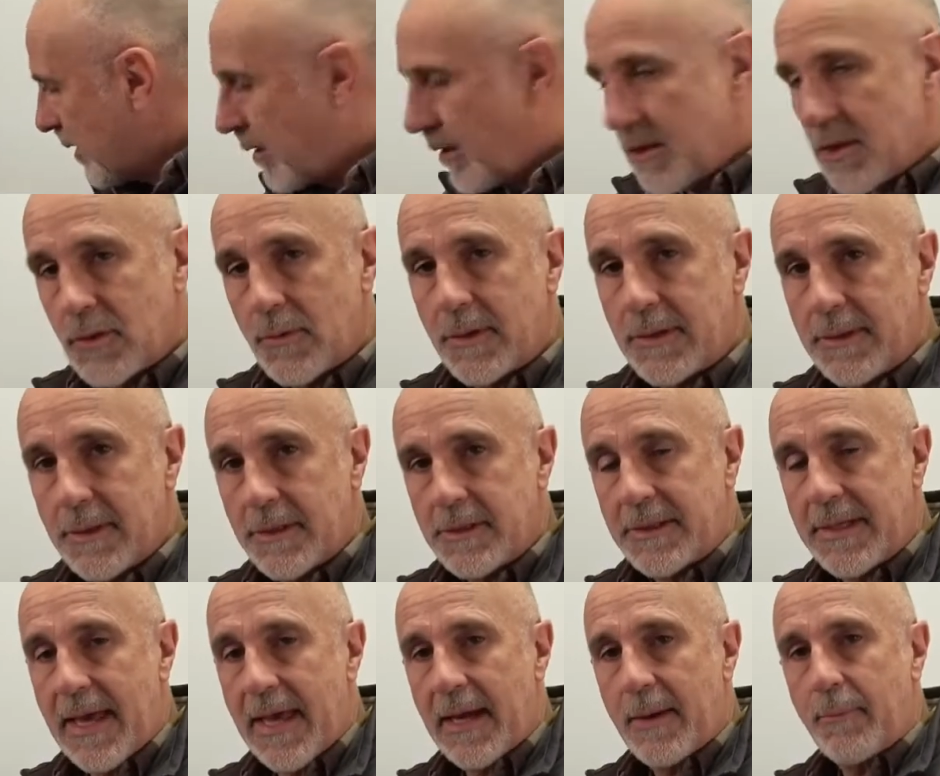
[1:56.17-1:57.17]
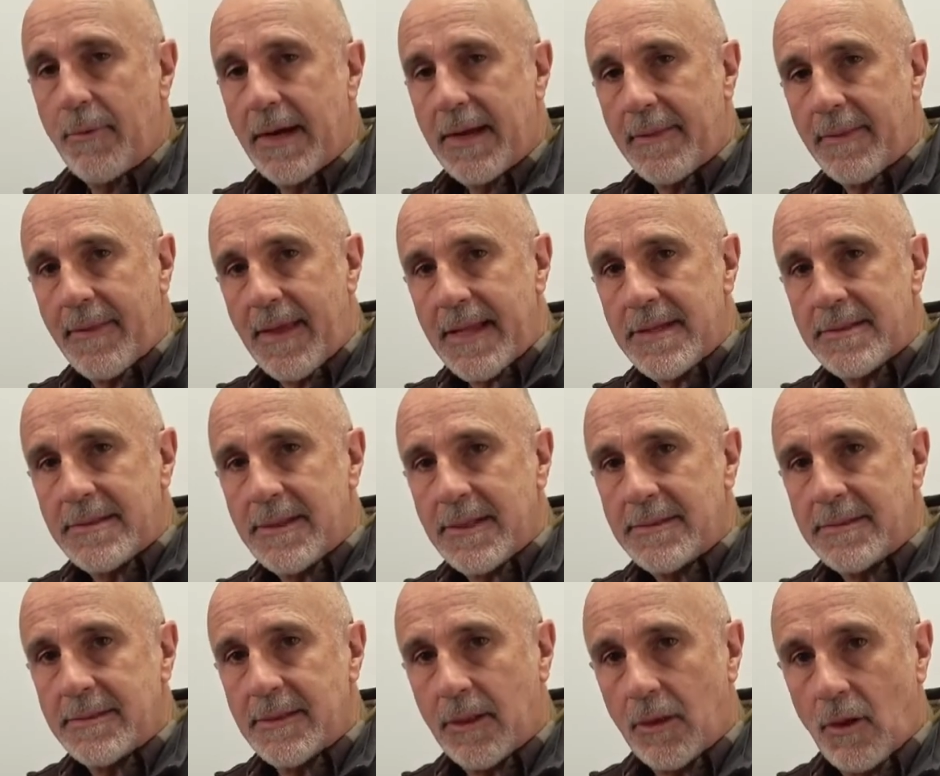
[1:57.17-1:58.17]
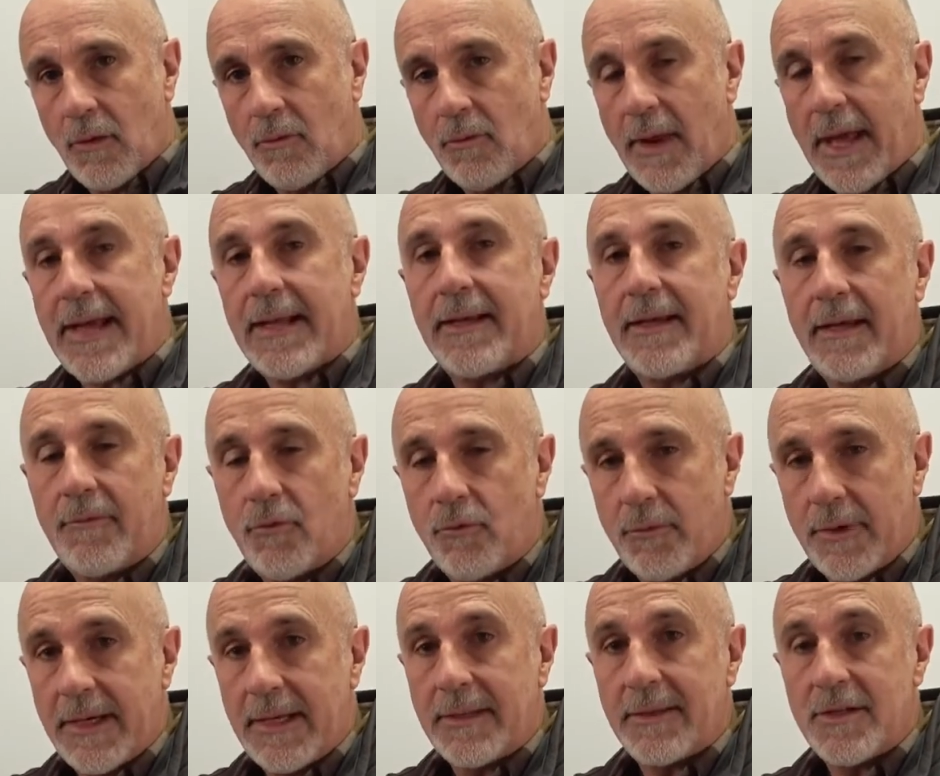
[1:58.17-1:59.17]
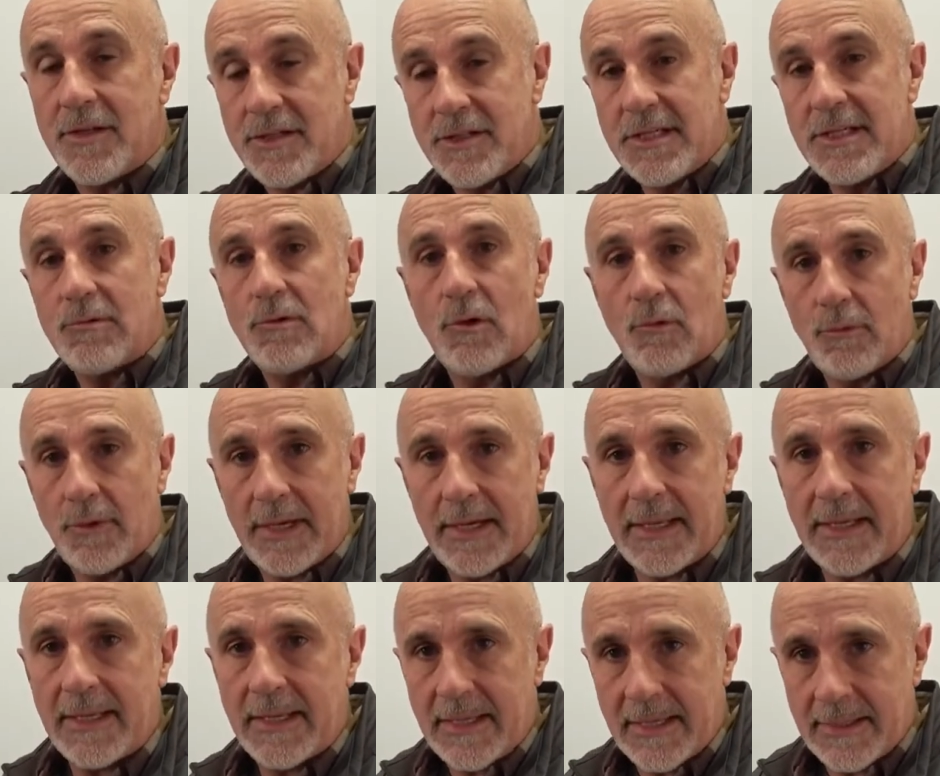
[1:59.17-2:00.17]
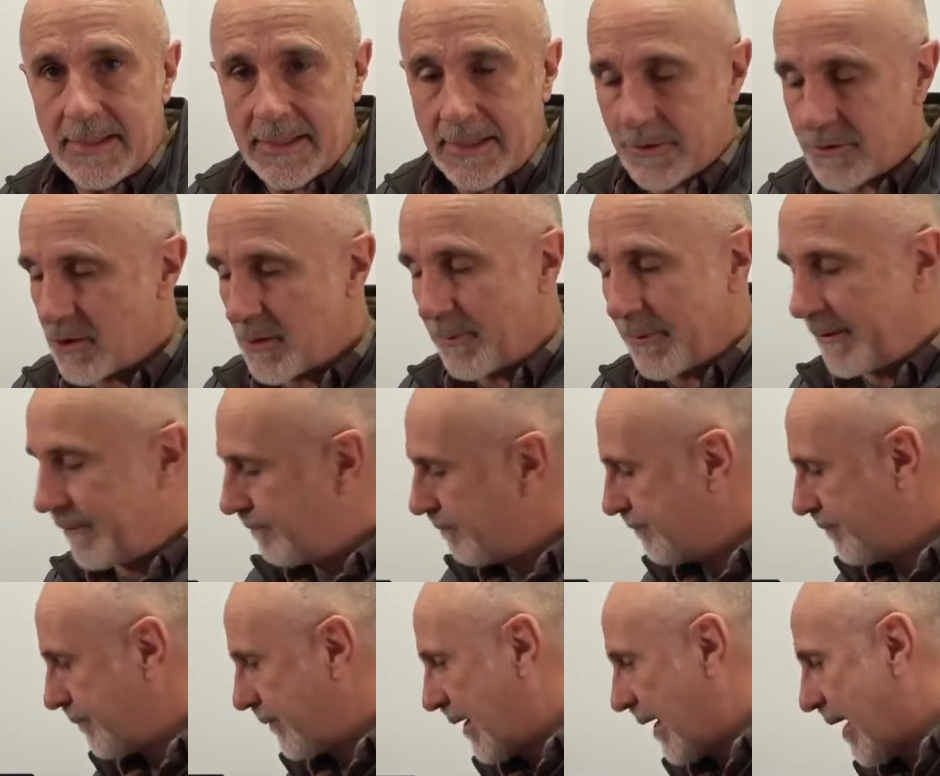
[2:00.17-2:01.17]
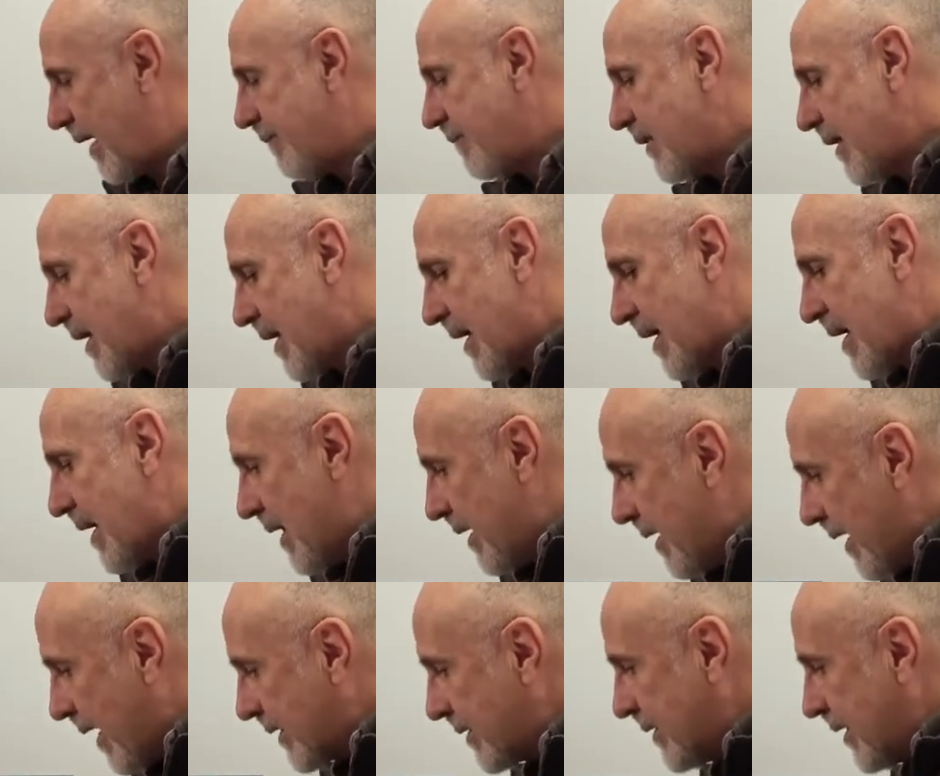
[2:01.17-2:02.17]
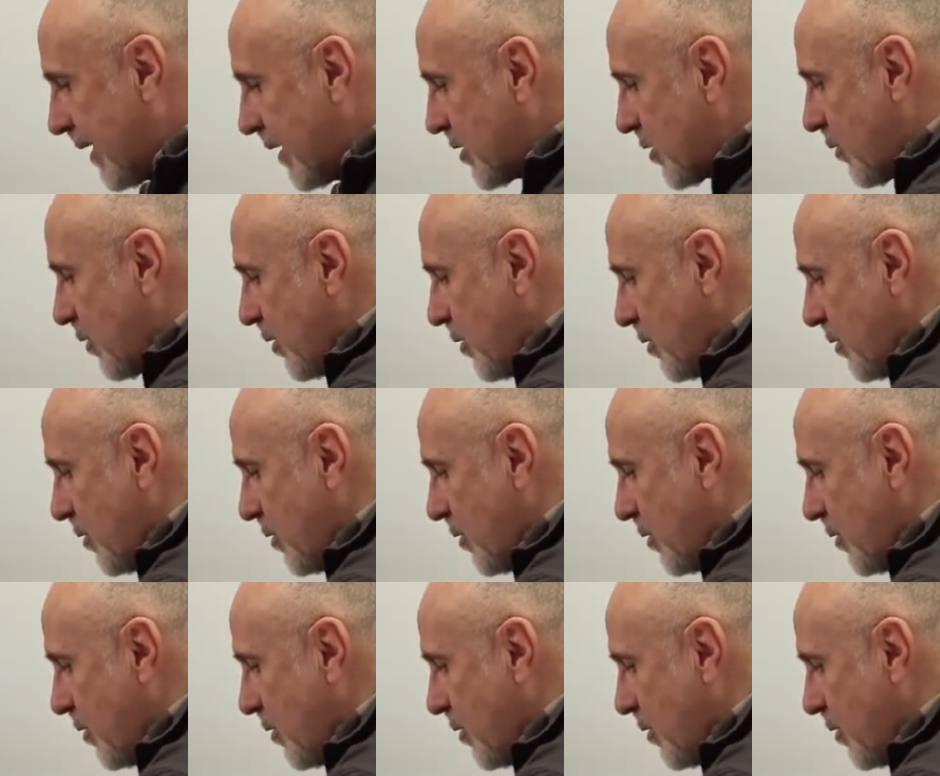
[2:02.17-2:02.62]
So I touch calibrate. That sets the low light level reading, the 0 reading in the instrument. Okay. Next thing it's going to